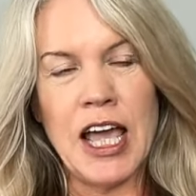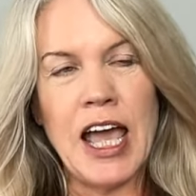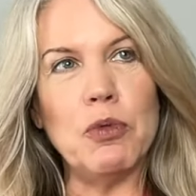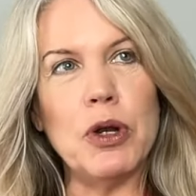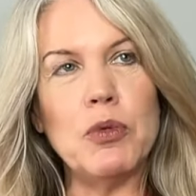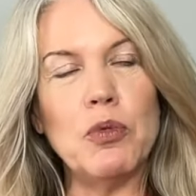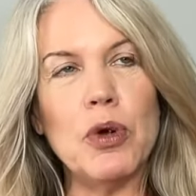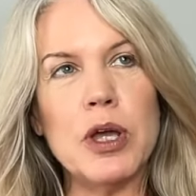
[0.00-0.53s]

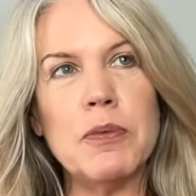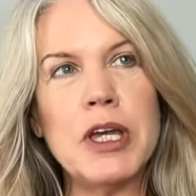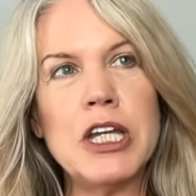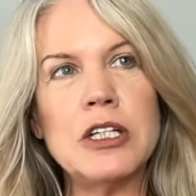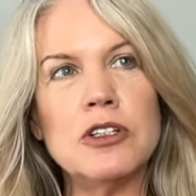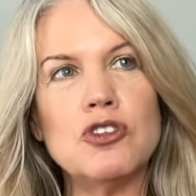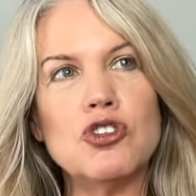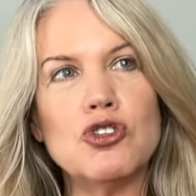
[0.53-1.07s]
When
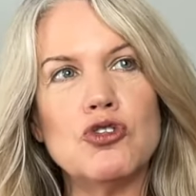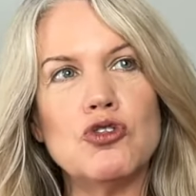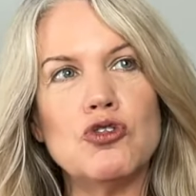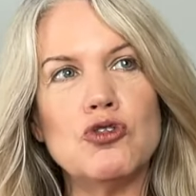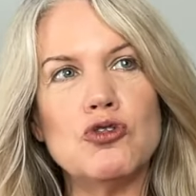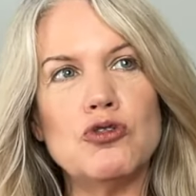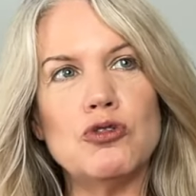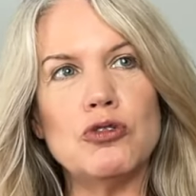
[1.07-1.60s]
women
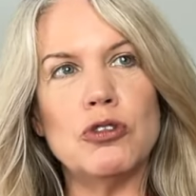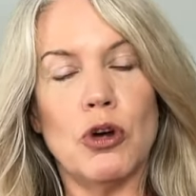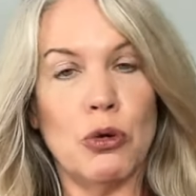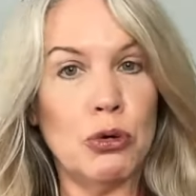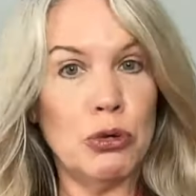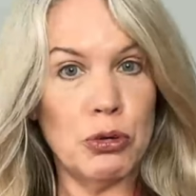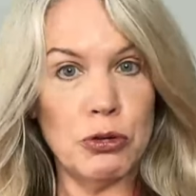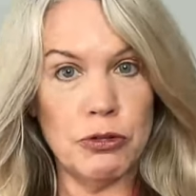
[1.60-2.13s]
go
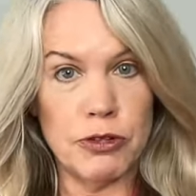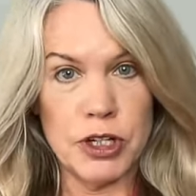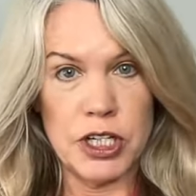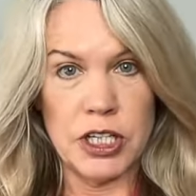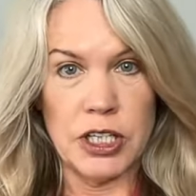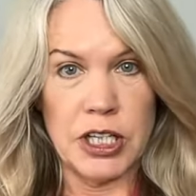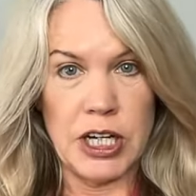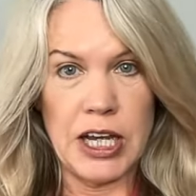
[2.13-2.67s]
through
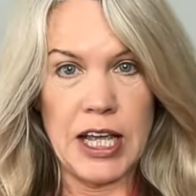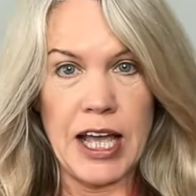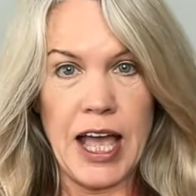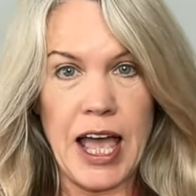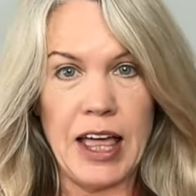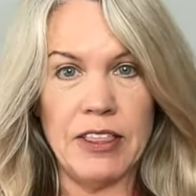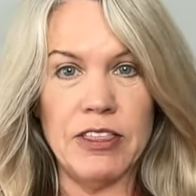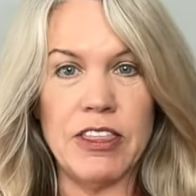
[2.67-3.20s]
fertility
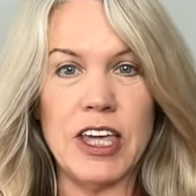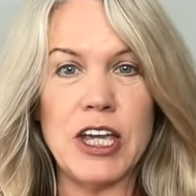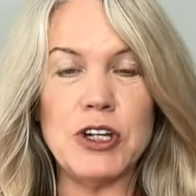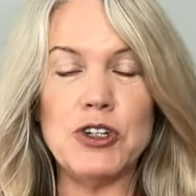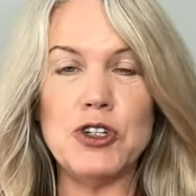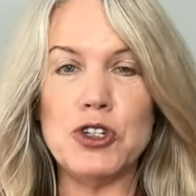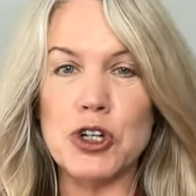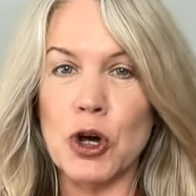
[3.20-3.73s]
and they
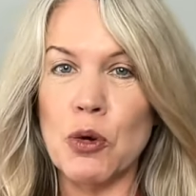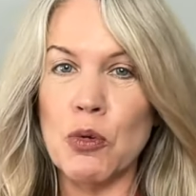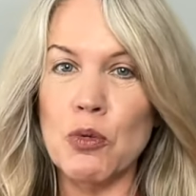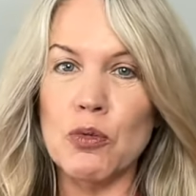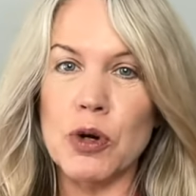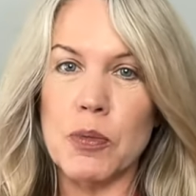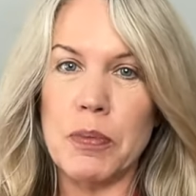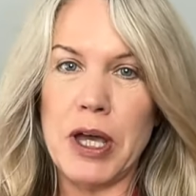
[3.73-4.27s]
don't
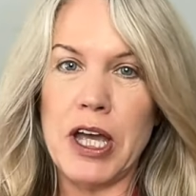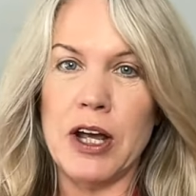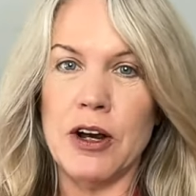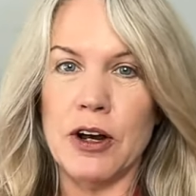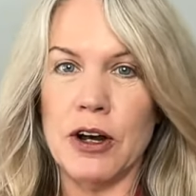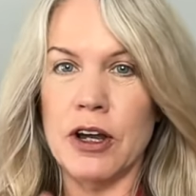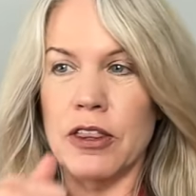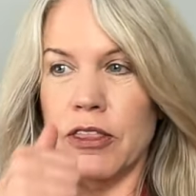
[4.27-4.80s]

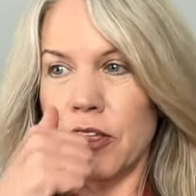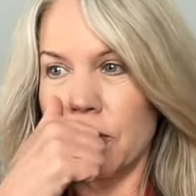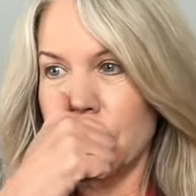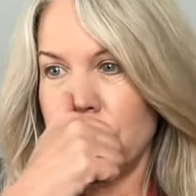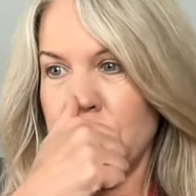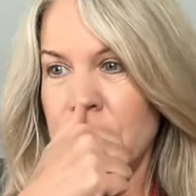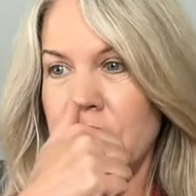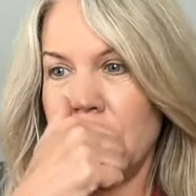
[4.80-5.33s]
repair their
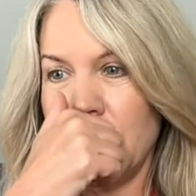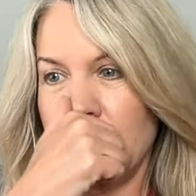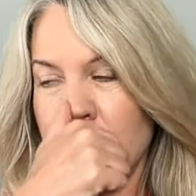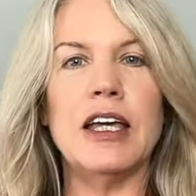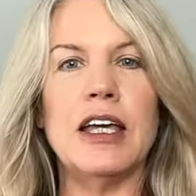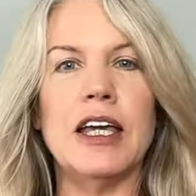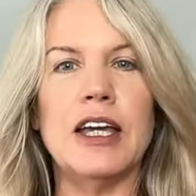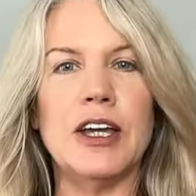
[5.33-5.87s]
thinking,
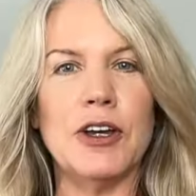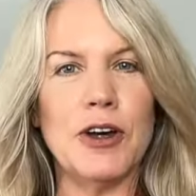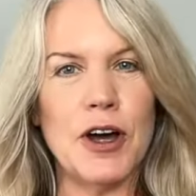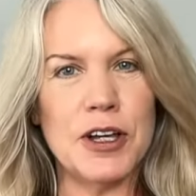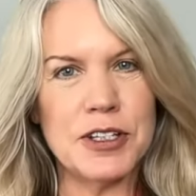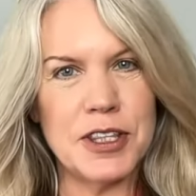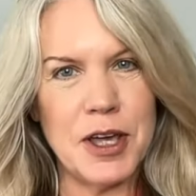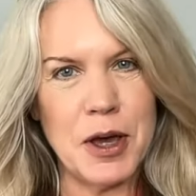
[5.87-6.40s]
it can
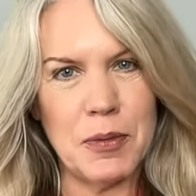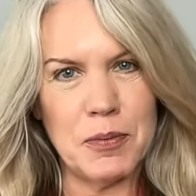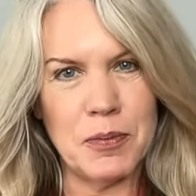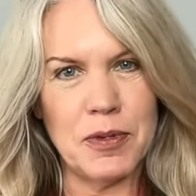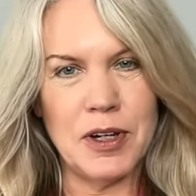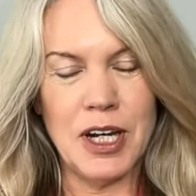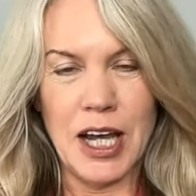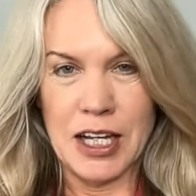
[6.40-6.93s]
cause them
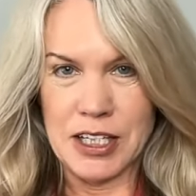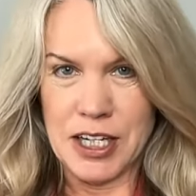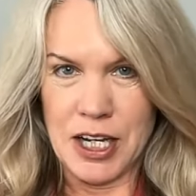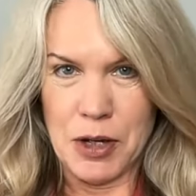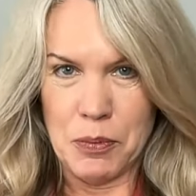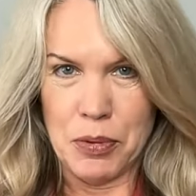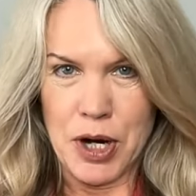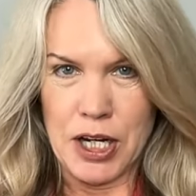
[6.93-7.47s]
not to
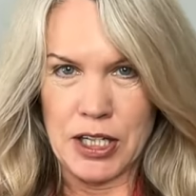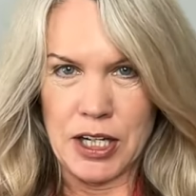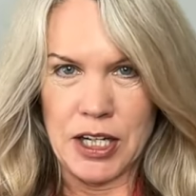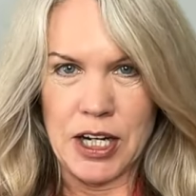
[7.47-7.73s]
get pregnant.